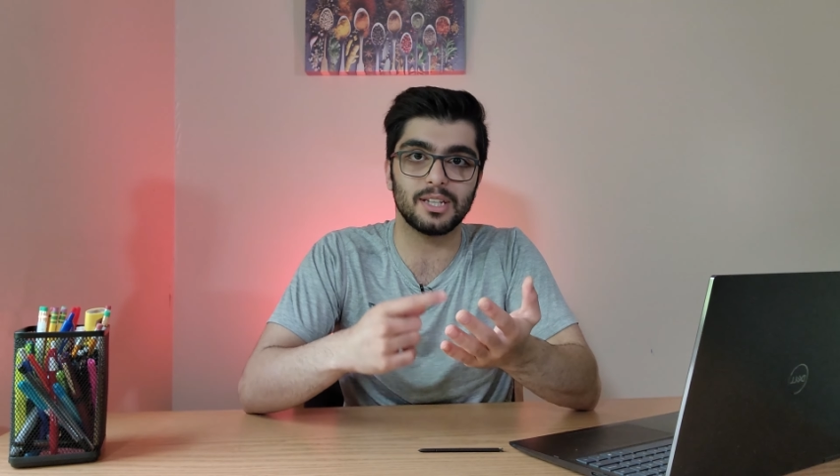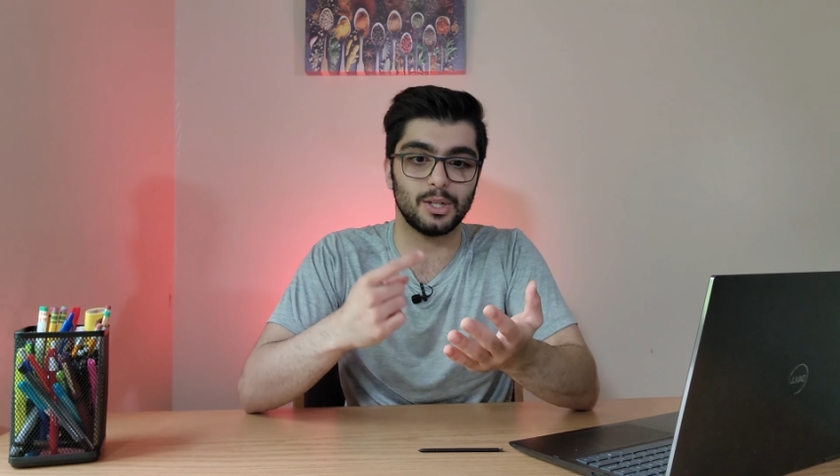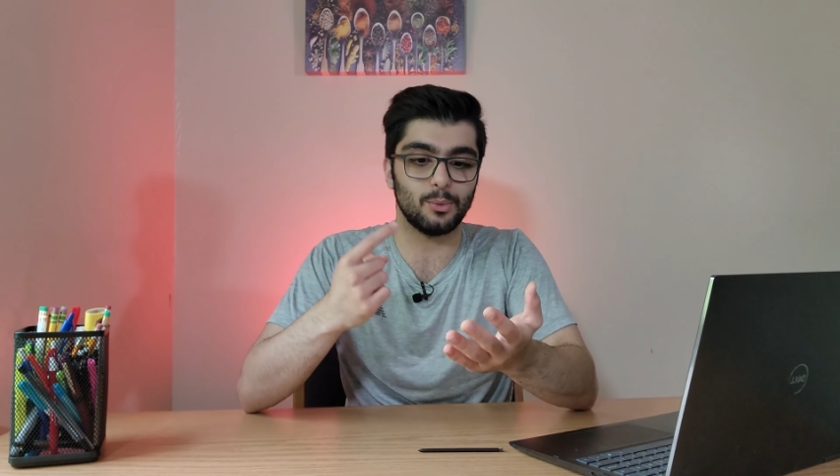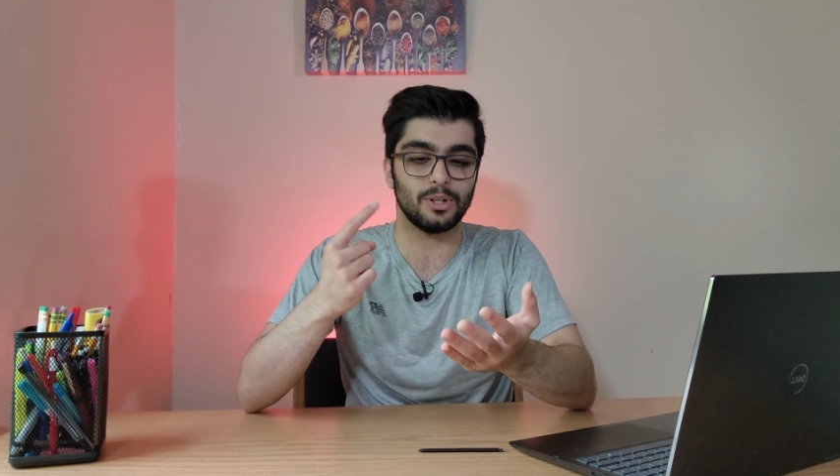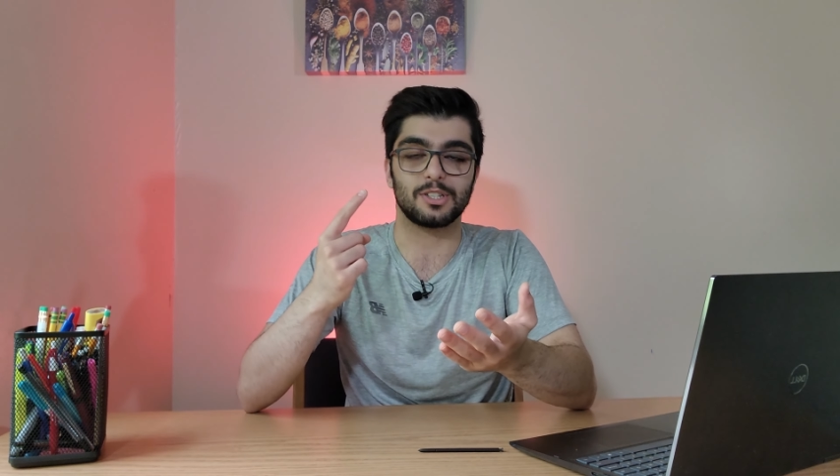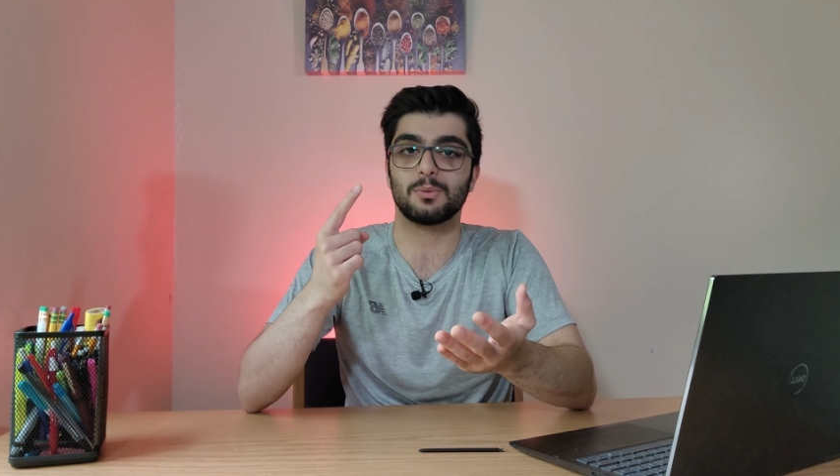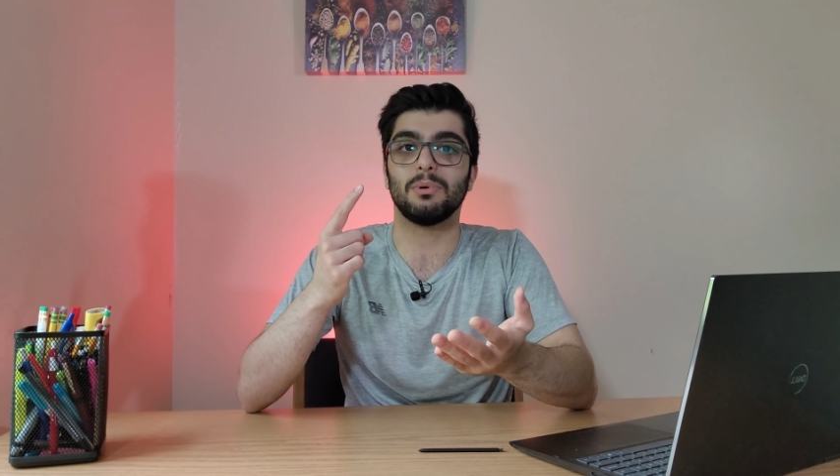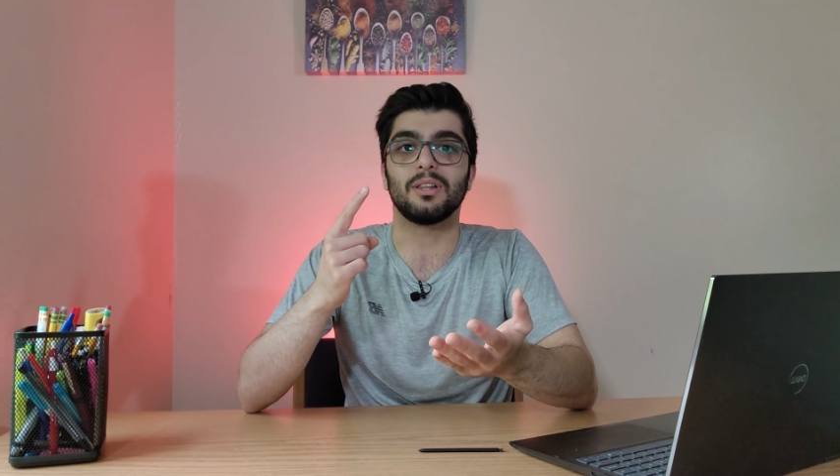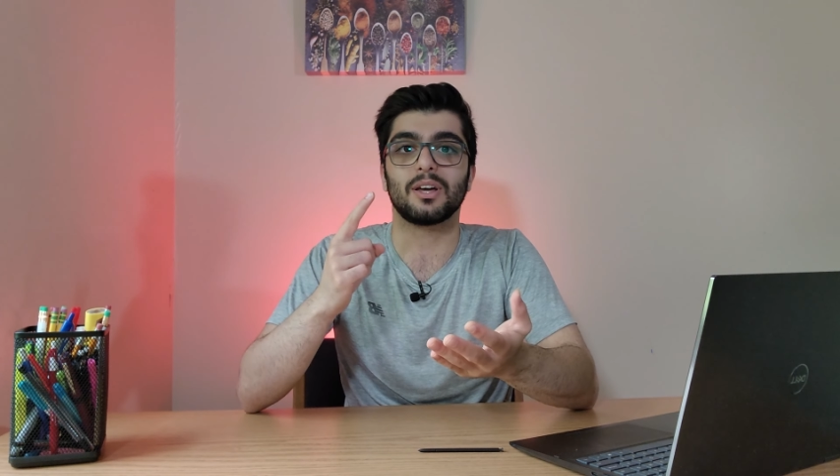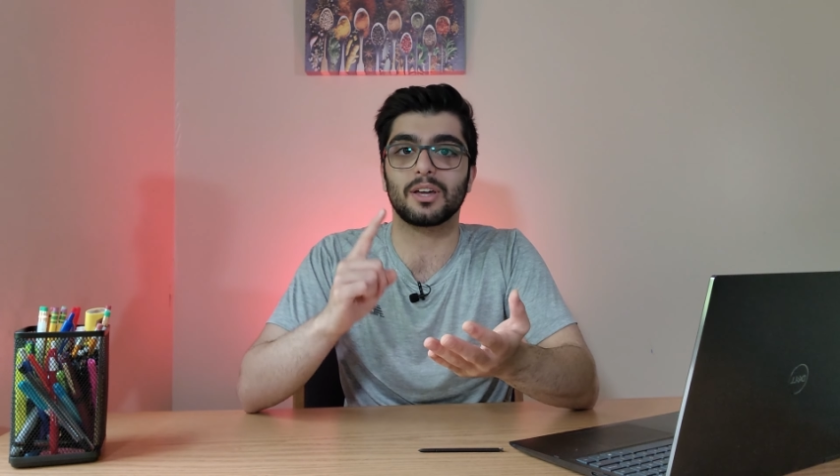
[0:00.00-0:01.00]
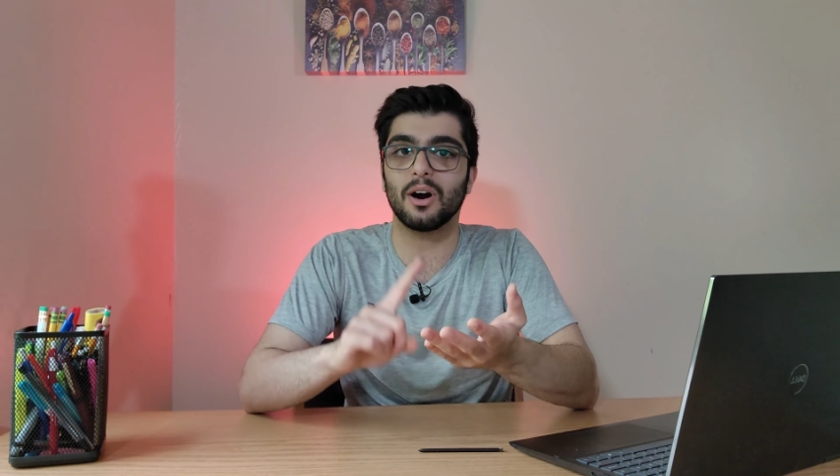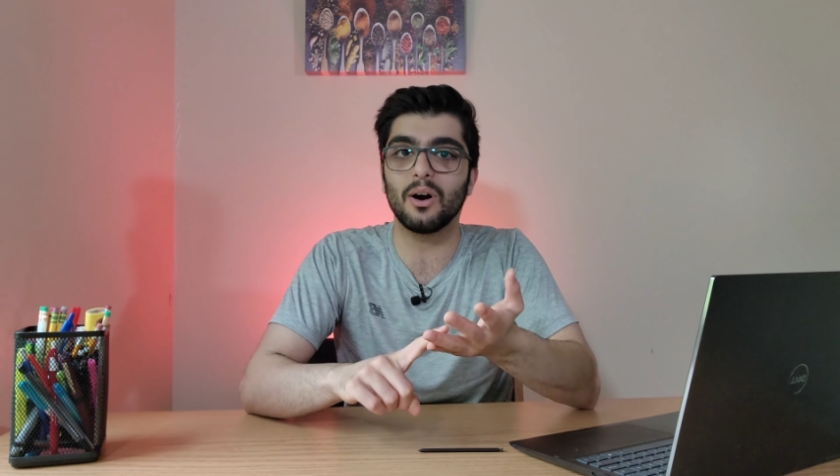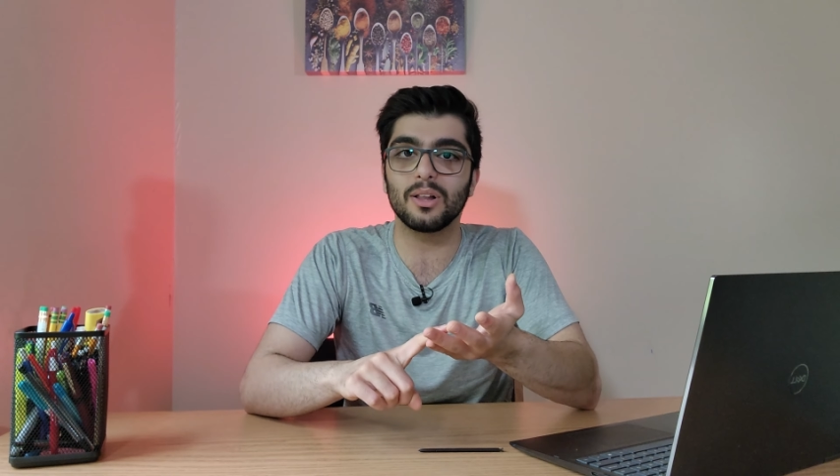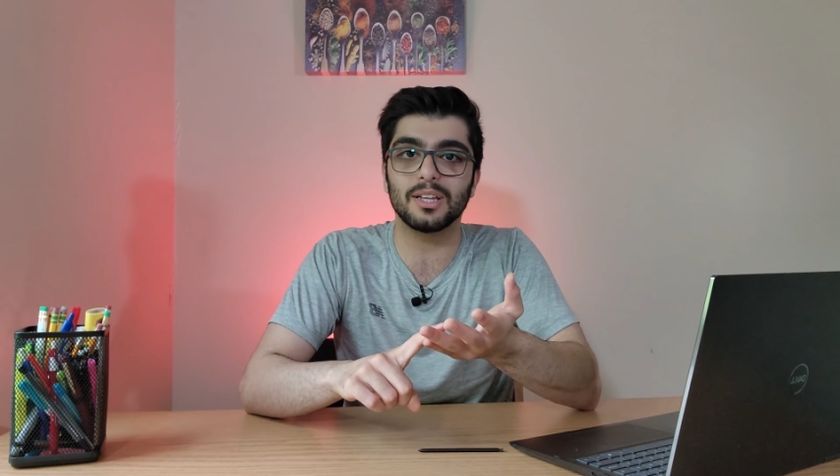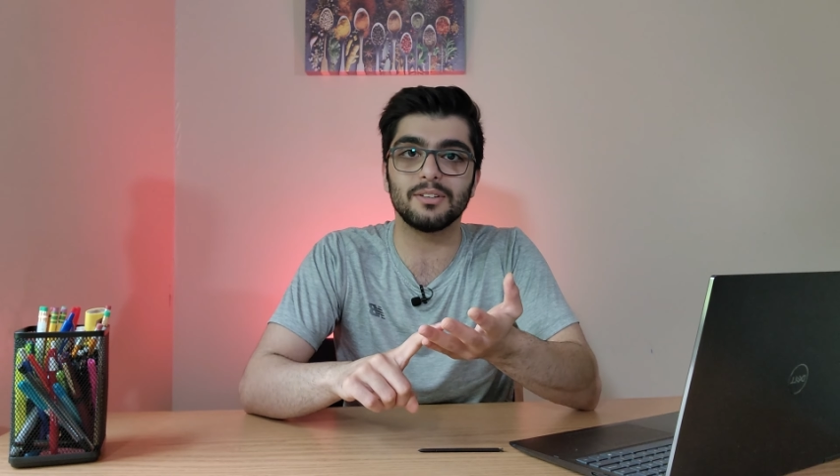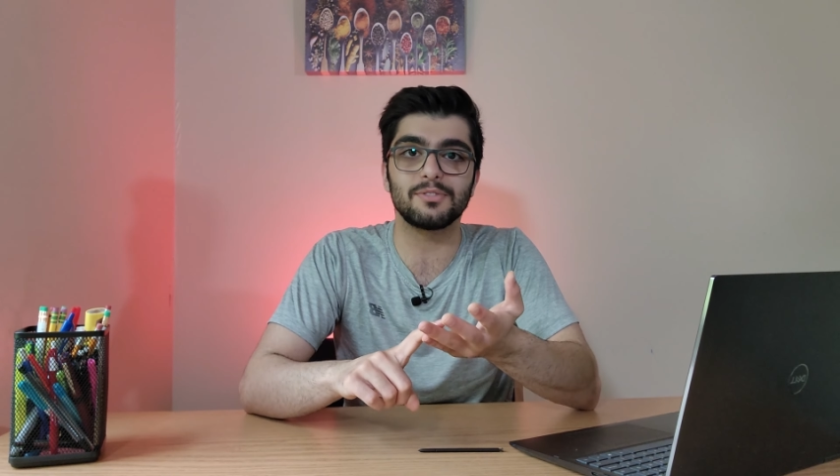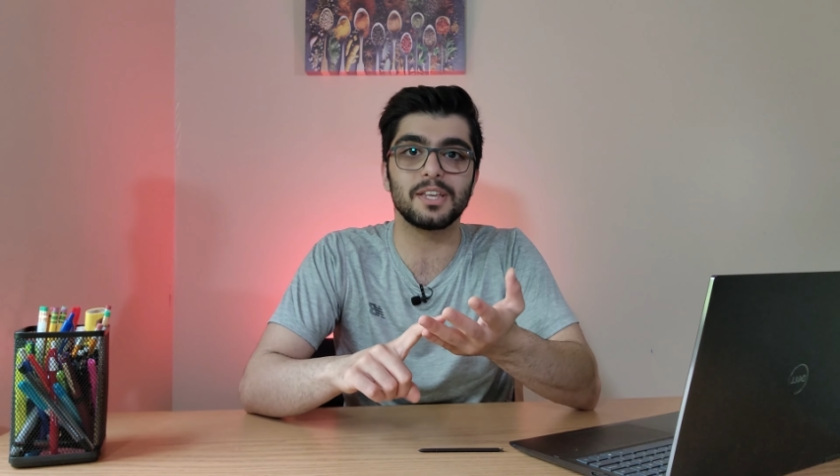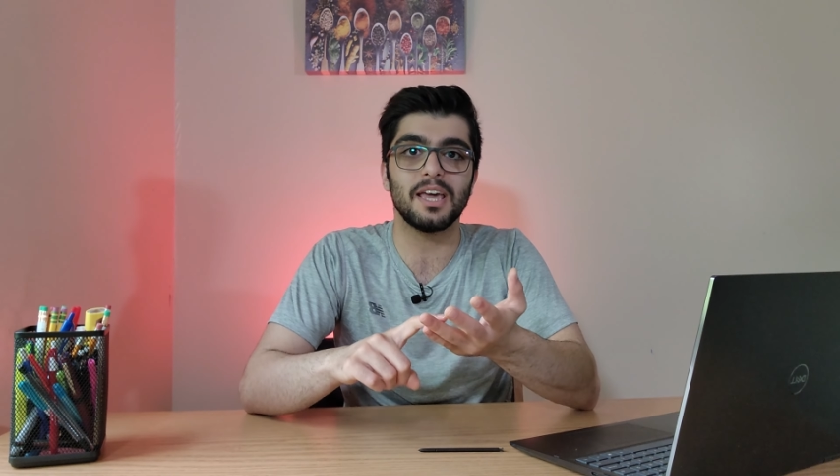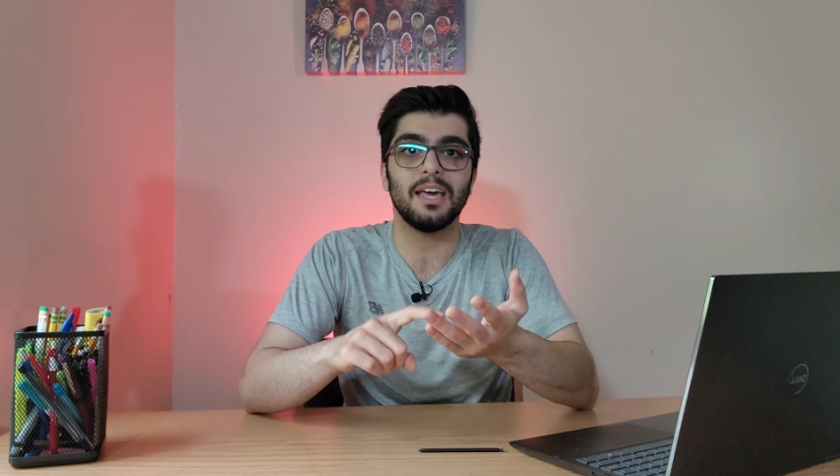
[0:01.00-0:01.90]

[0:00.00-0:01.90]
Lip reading: it will smell like olives,